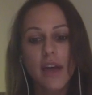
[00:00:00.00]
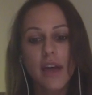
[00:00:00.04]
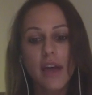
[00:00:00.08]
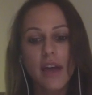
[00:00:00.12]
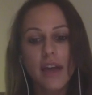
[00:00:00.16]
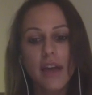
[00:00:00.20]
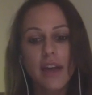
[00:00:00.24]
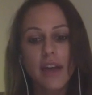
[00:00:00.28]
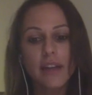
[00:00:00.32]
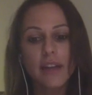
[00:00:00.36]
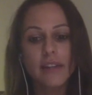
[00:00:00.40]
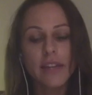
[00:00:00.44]

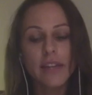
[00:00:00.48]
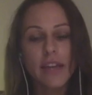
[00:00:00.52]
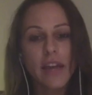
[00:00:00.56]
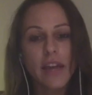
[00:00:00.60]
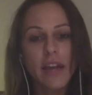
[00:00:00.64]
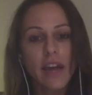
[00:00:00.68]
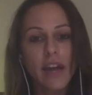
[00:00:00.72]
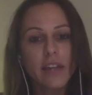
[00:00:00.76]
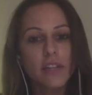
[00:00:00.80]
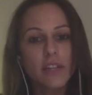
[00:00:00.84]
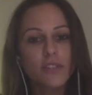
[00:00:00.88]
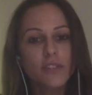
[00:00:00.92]
and it
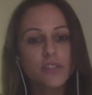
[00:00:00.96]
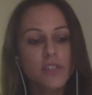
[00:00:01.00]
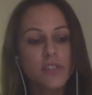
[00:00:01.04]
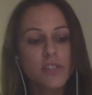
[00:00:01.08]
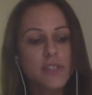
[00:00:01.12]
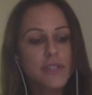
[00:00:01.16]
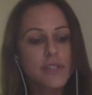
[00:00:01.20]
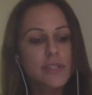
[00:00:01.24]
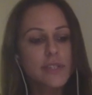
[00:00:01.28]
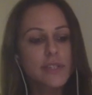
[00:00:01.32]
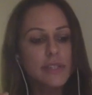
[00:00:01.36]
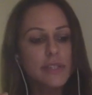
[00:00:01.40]
kind of
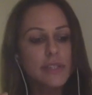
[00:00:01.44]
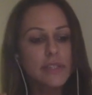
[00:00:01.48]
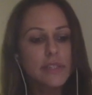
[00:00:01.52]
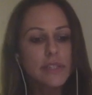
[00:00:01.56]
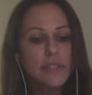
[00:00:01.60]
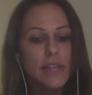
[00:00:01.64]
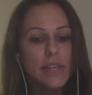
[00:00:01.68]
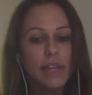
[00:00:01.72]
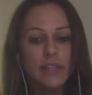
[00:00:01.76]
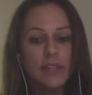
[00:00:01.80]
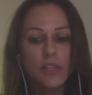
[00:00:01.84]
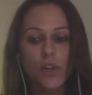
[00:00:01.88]
just
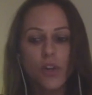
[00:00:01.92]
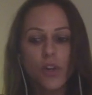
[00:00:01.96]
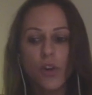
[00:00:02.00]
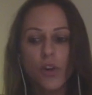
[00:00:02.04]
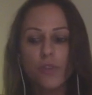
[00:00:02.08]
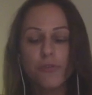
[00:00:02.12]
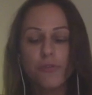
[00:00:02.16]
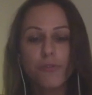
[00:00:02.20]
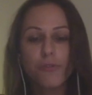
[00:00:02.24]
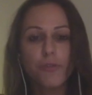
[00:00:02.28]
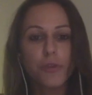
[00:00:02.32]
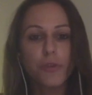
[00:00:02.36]
led
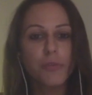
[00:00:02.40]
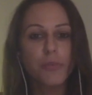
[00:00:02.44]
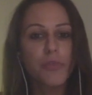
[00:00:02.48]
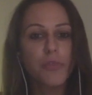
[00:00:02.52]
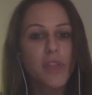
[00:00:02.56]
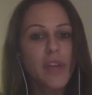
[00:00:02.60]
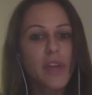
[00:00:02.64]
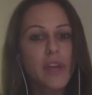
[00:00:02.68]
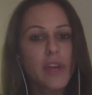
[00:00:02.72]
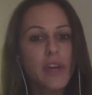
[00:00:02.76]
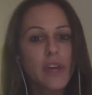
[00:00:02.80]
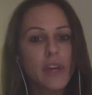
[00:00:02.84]
on from
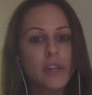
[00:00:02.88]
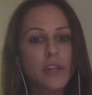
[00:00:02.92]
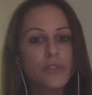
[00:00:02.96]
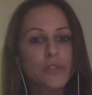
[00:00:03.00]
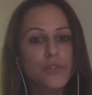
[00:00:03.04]
there.